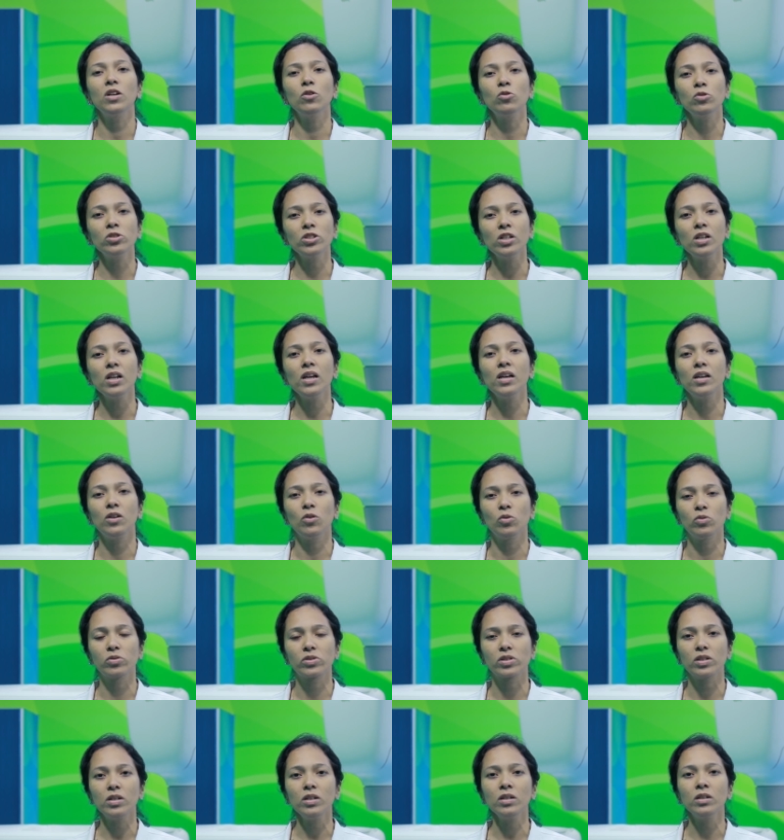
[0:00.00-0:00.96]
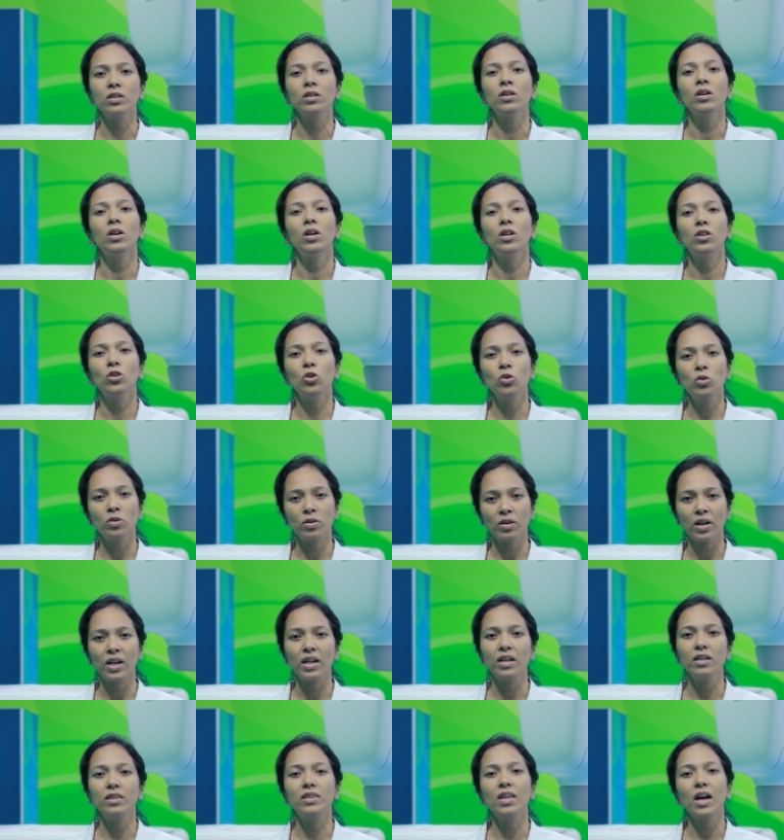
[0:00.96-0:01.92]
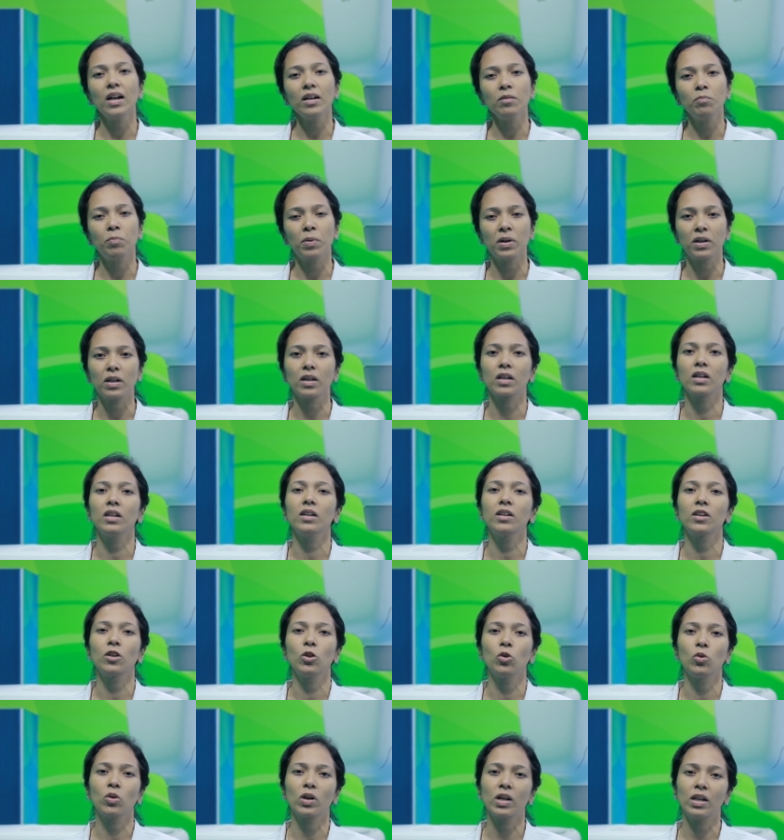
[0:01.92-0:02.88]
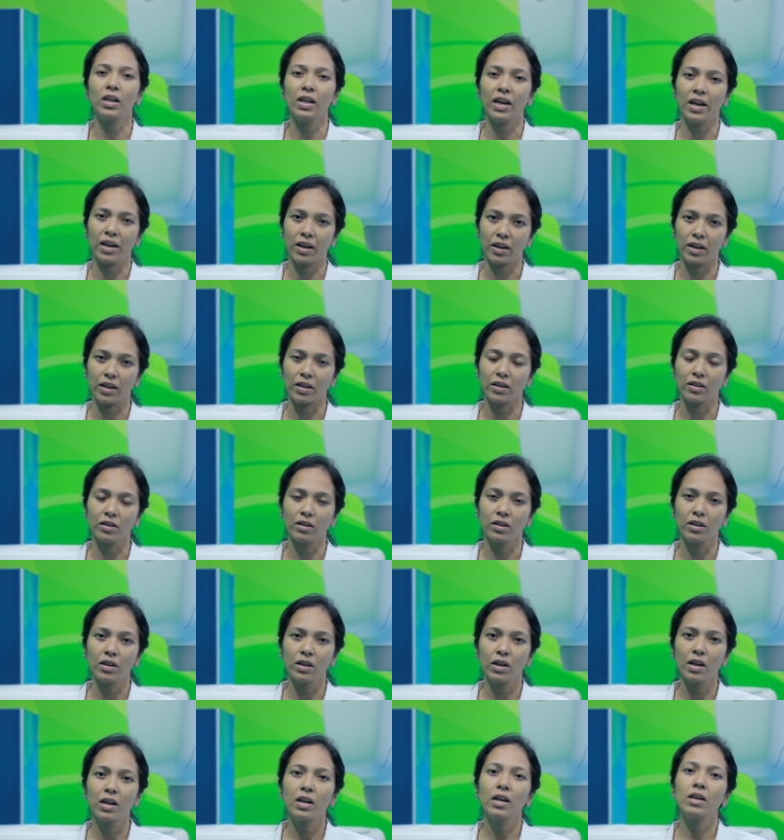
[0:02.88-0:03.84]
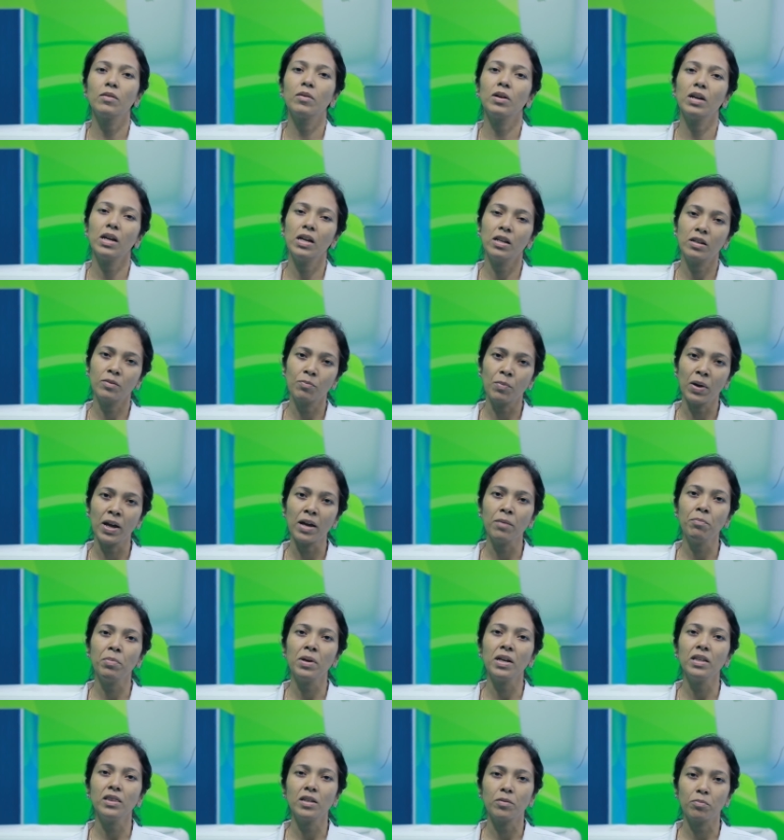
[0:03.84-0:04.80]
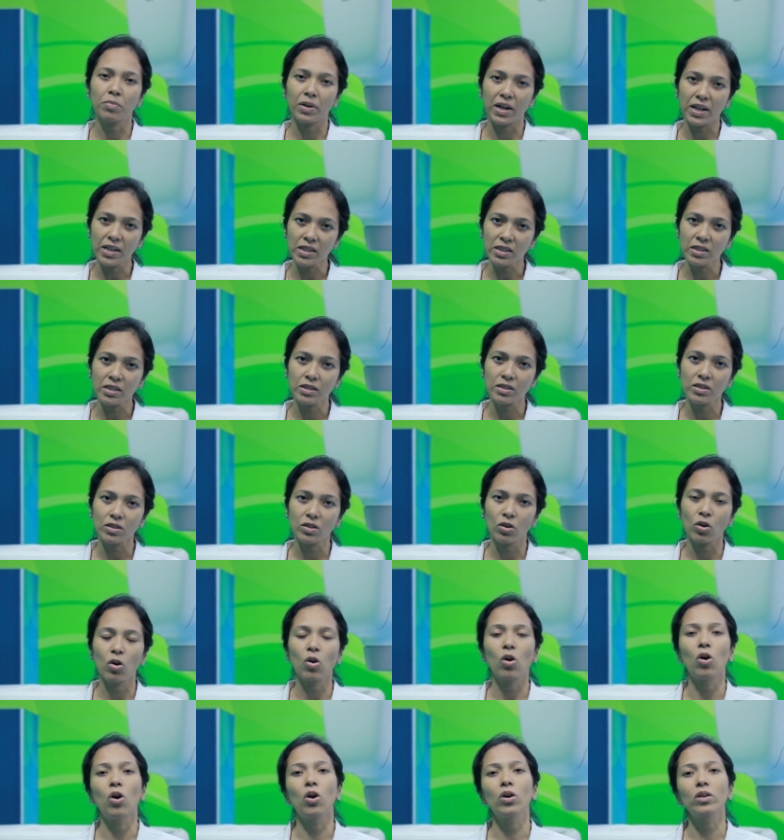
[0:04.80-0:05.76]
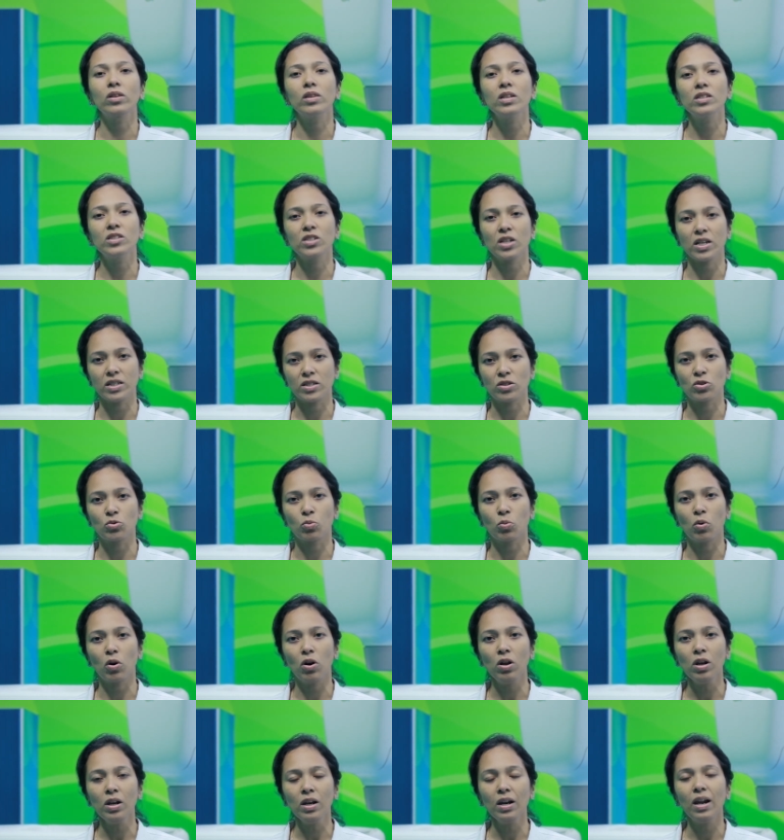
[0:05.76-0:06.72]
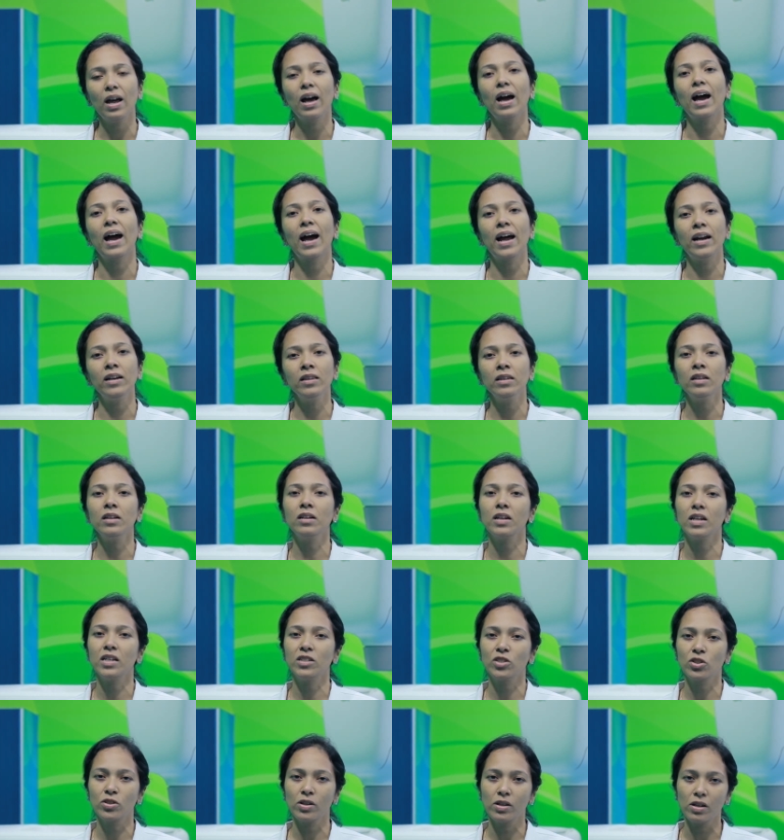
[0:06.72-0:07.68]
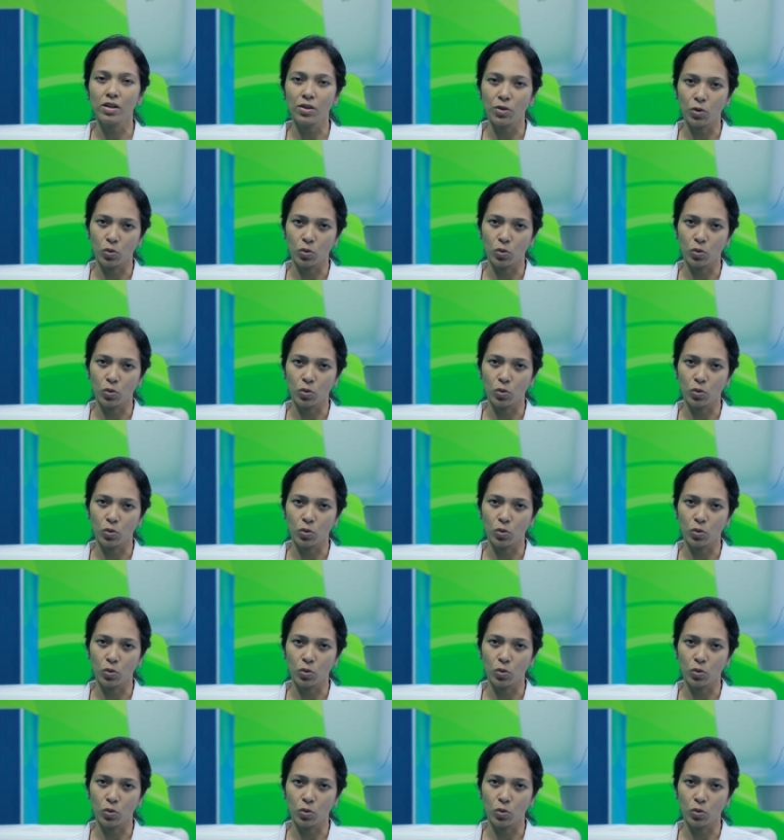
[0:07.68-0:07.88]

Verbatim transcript: usually use it to treat that particular local area. It may be the breast or the chest wall and the regional